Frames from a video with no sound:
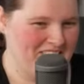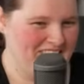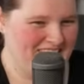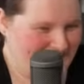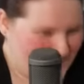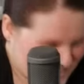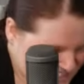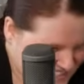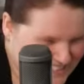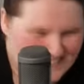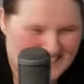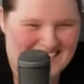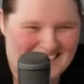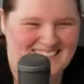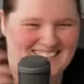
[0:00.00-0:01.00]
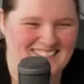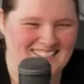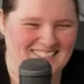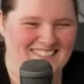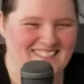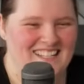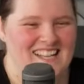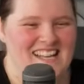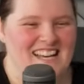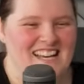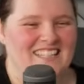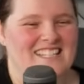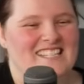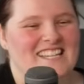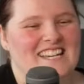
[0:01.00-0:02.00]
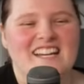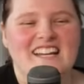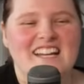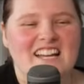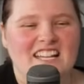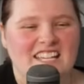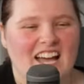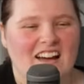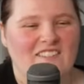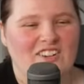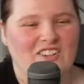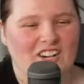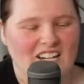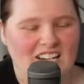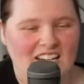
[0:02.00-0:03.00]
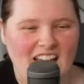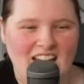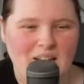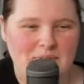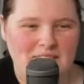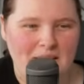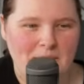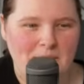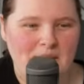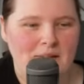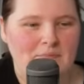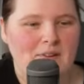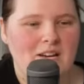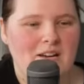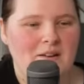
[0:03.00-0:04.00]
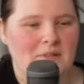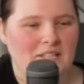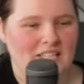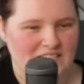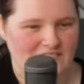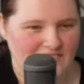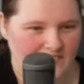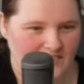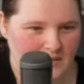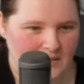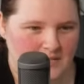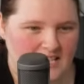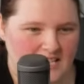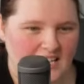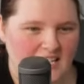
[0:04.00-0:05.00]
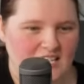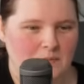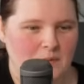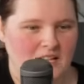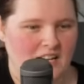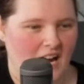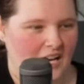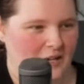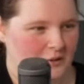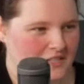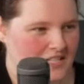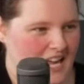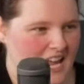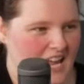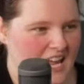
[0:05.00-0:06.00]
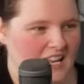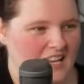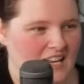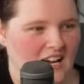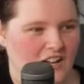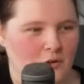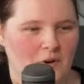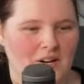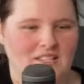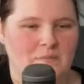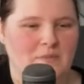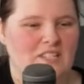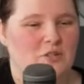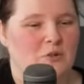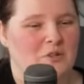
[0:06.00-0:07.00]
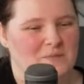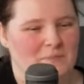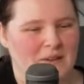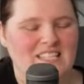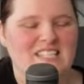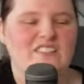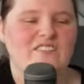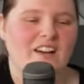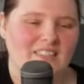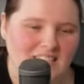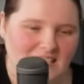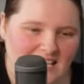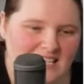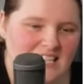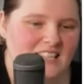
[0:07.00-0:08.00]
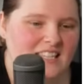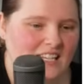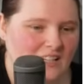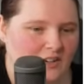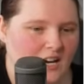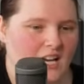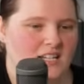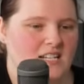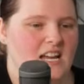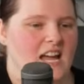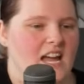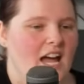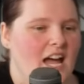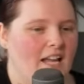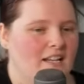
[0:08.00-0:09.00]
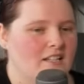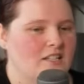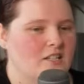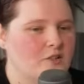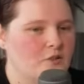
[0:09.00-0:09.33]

is. Let's see. Yeah, agreed 80% minimum, at least 50%, be 9 or 10, otherwise it'd be too expensive. I think that's the thing, right? And